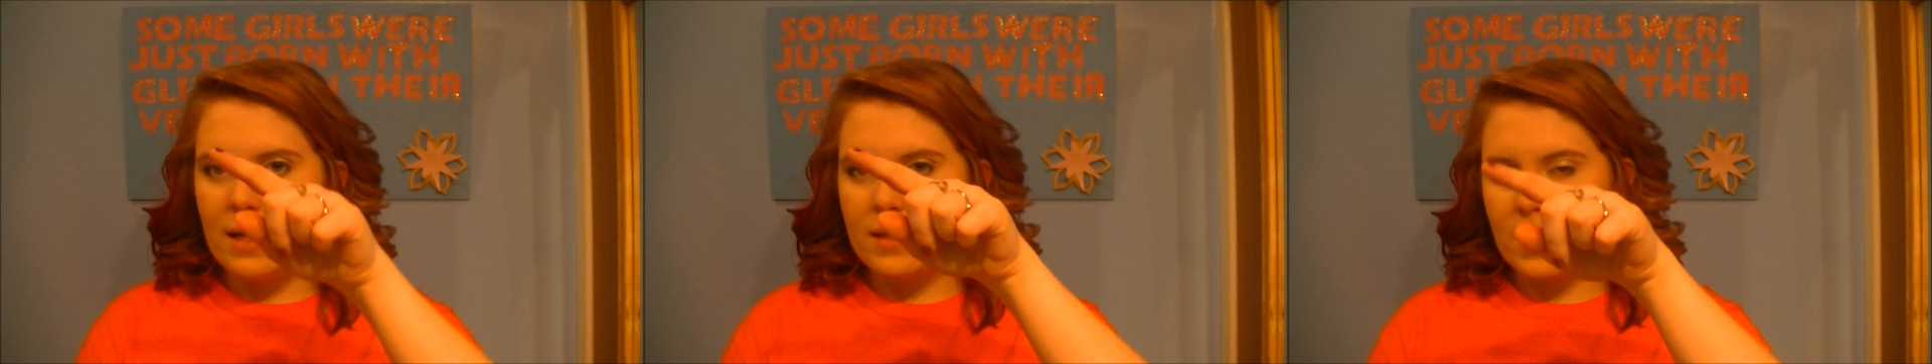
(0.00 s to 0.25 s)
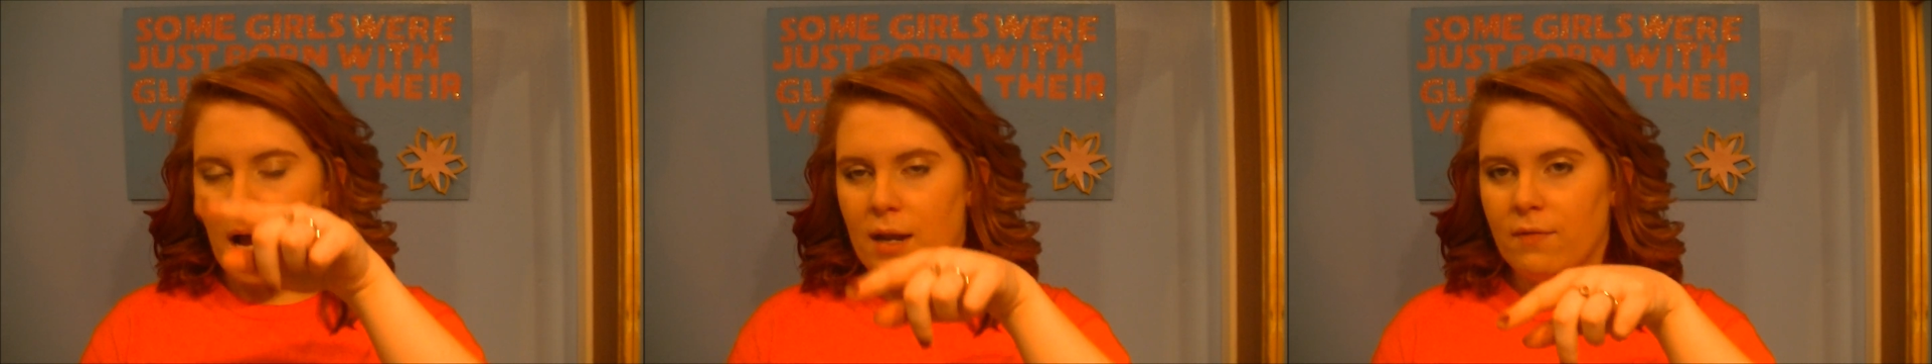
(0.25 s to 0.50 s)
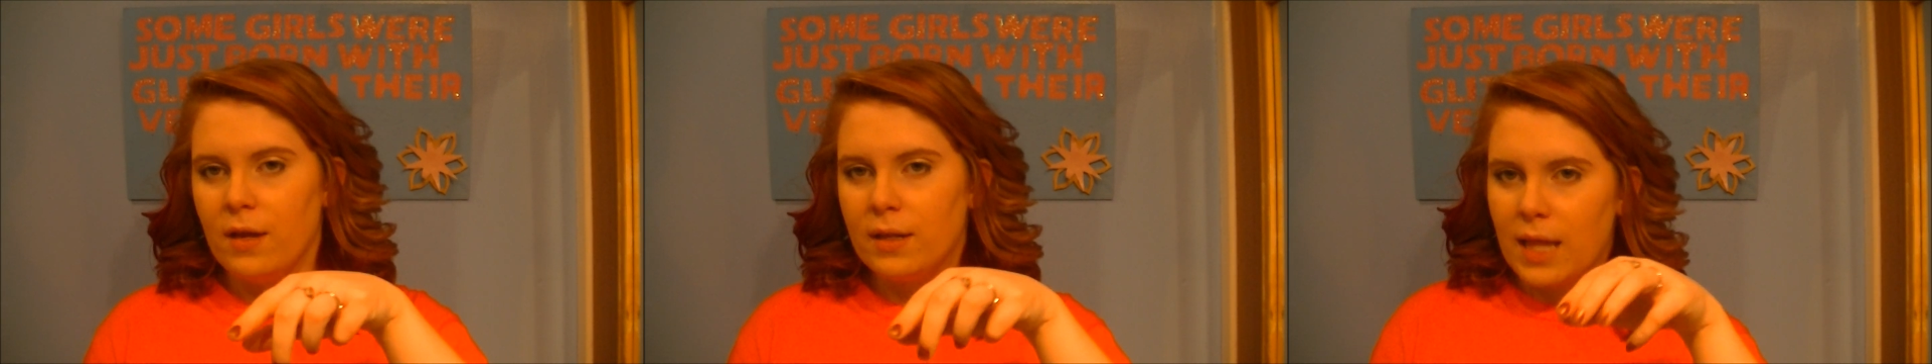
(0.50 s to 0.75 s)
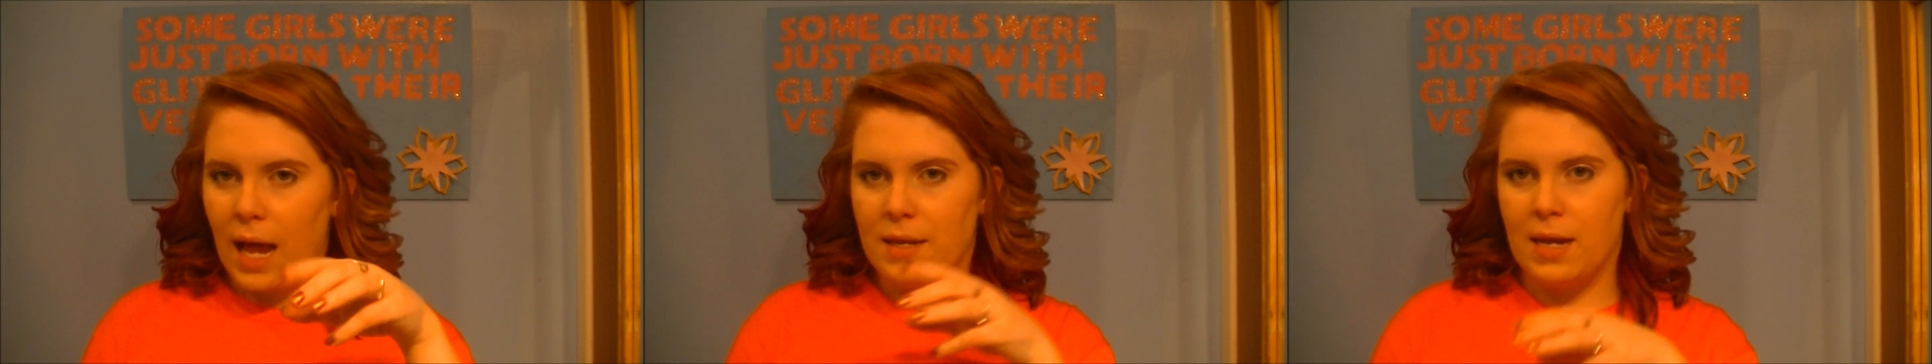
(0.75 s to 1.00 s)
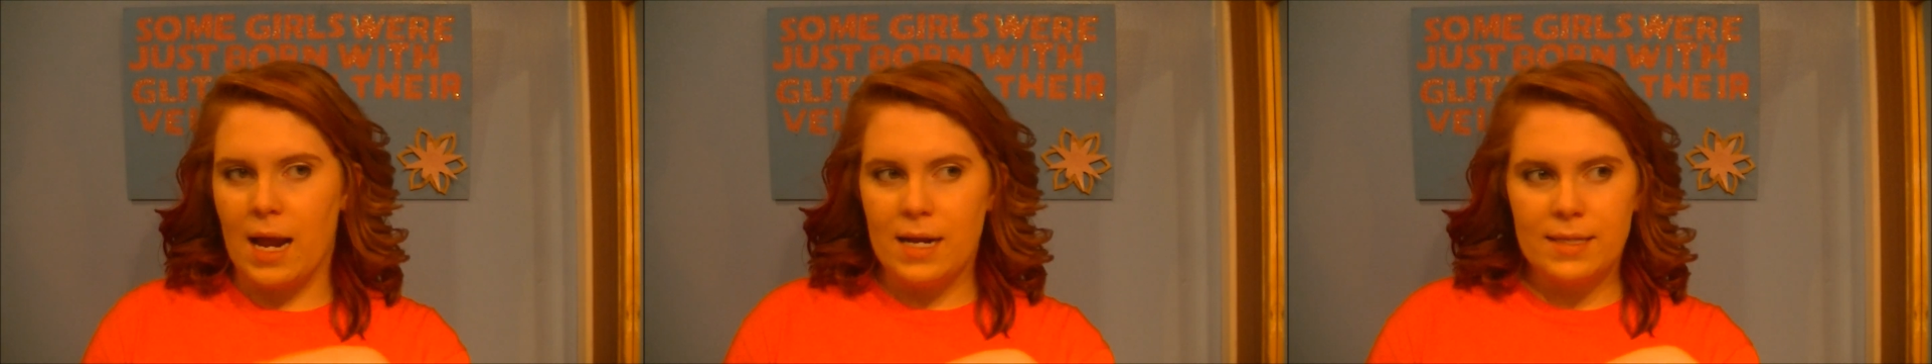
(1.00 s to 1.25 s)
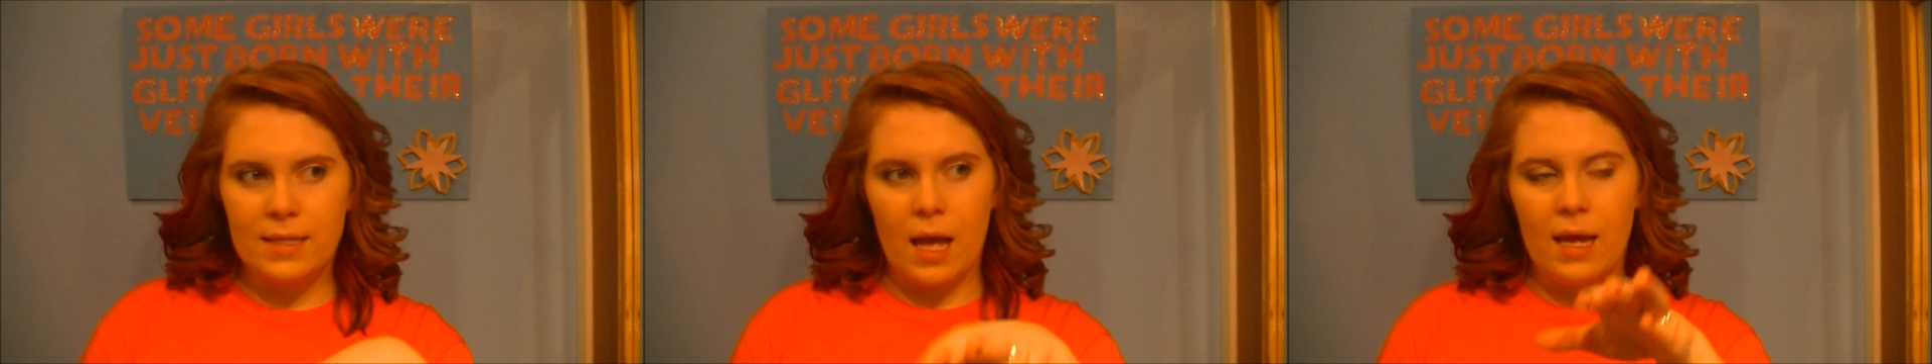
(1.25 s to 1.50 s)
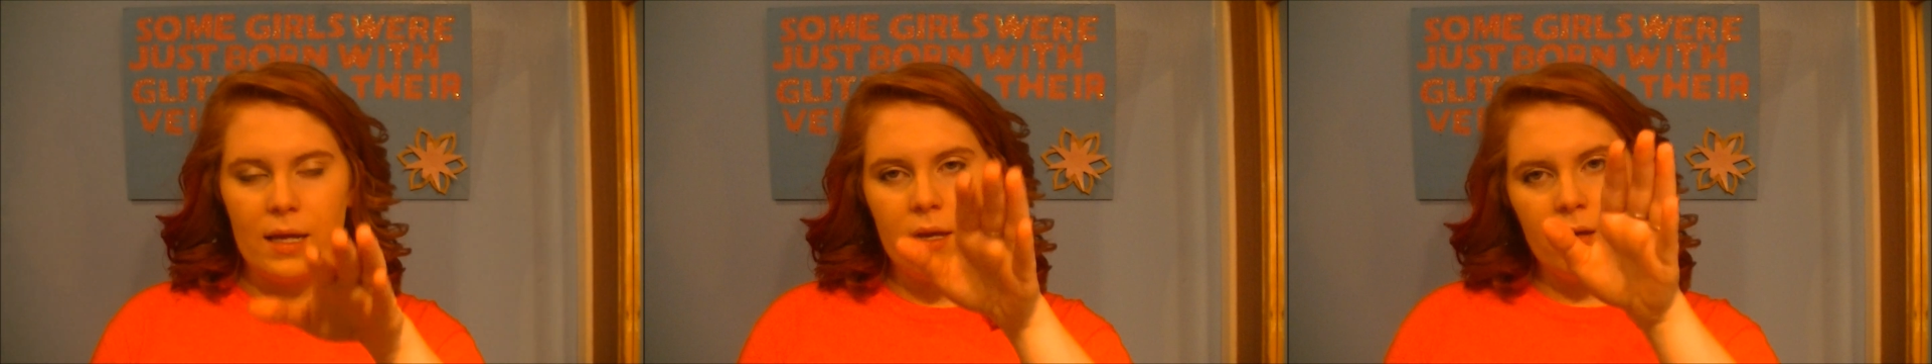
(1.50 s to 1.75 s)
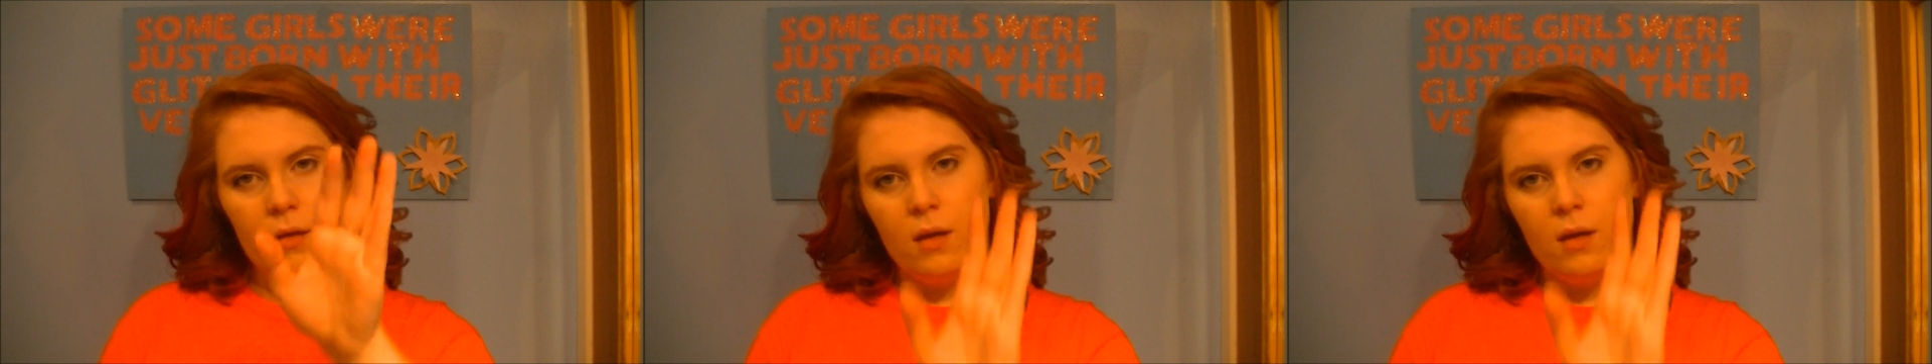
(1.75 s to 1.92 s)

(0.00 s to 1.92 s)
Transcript: it's kind of like that nice like